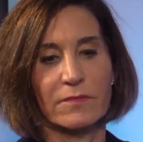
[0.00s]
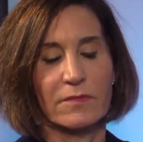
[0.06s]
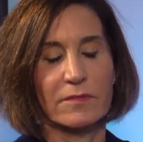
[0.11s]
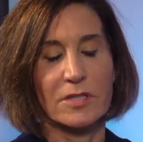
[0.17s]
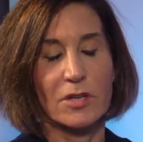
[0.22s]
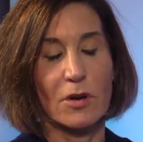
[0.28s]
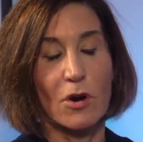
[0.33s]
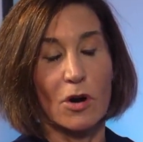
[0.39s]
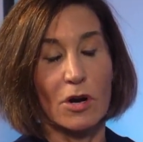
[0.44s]

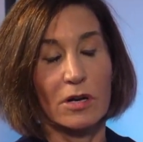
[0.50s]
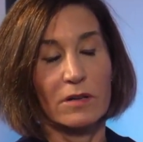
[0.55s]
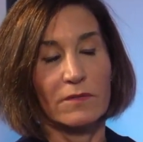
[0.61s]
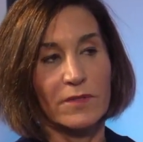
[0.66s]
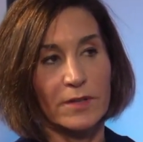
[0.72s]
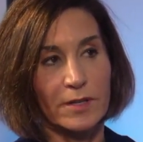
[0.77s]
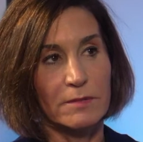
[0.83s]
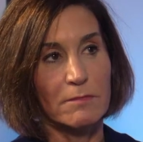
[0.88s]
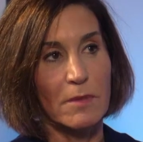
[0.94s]
to heart
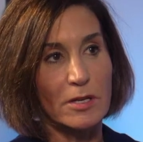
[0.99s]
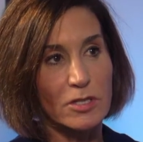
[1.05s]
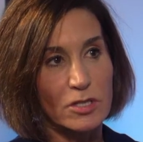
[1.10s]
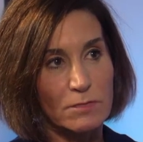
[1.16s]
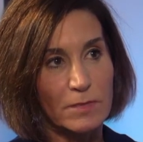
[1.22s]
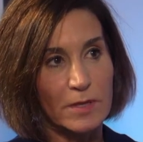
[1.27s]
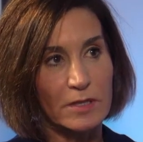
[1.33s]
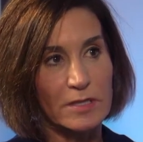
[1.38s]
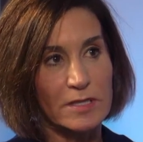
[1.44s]
very much,
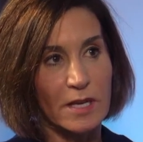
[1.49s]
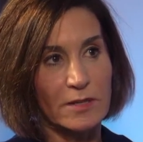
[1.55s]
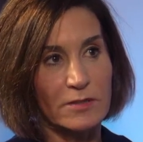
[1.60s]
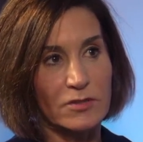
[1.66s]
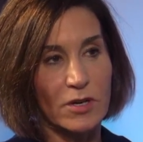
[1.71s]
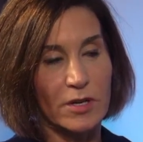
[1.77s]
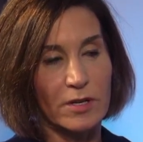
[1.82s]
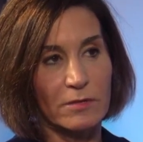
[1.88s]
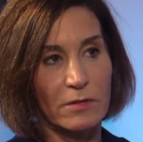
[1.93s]
because I
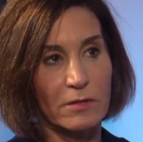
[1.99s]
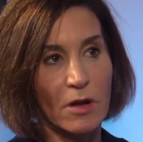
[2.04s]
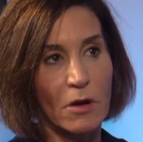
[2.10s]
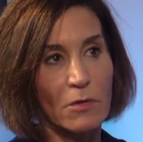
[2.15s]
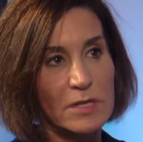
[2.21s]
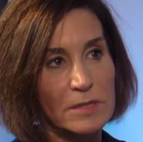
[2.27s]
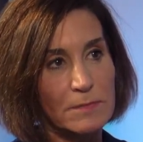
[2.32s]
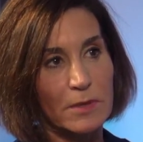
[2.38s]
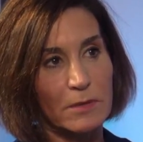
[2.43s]
try to
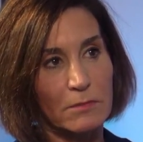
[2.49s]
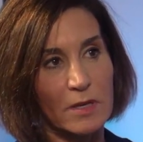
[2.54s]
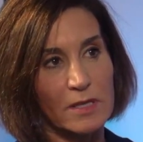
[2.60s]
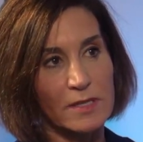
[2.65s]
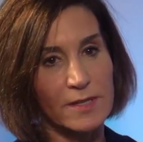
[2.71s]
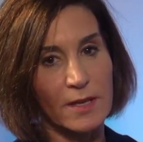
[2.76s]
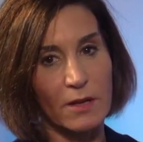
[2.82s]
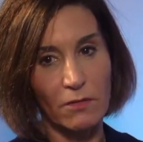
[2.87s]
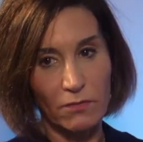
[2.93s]
always put
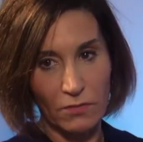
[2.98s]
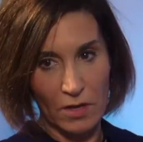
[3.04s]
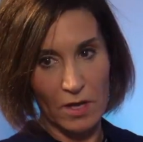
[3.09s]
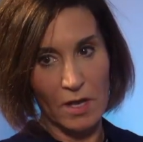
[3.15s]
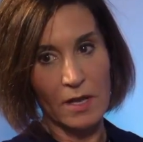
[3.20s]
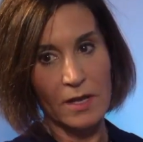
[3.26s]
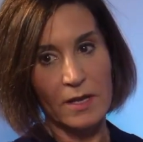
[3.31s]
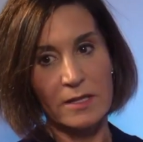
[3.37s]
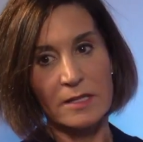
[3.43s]
myself
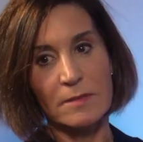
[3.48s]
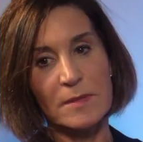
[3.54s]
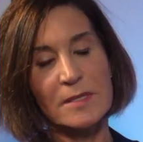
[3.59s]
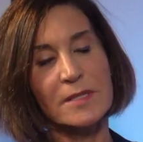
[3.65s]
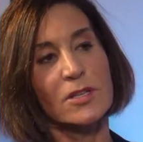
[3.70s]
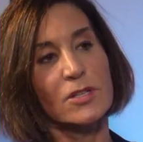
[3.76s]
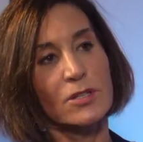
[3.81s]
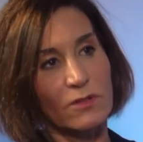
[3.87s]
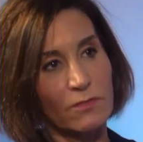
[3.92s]
in the
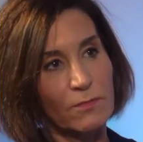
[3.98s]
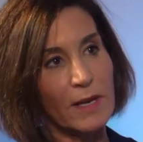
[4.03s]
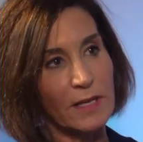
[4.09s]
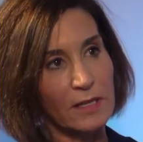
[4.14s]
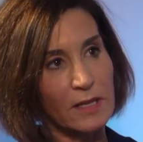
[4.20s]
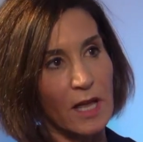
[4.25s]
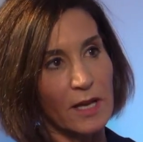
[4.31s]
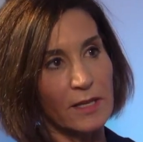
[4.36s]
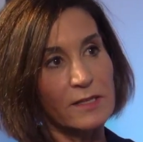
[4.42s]
position of my
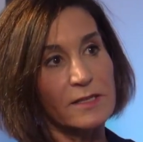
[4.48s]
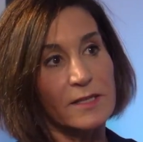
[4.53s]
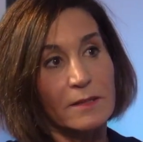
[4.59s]
clients.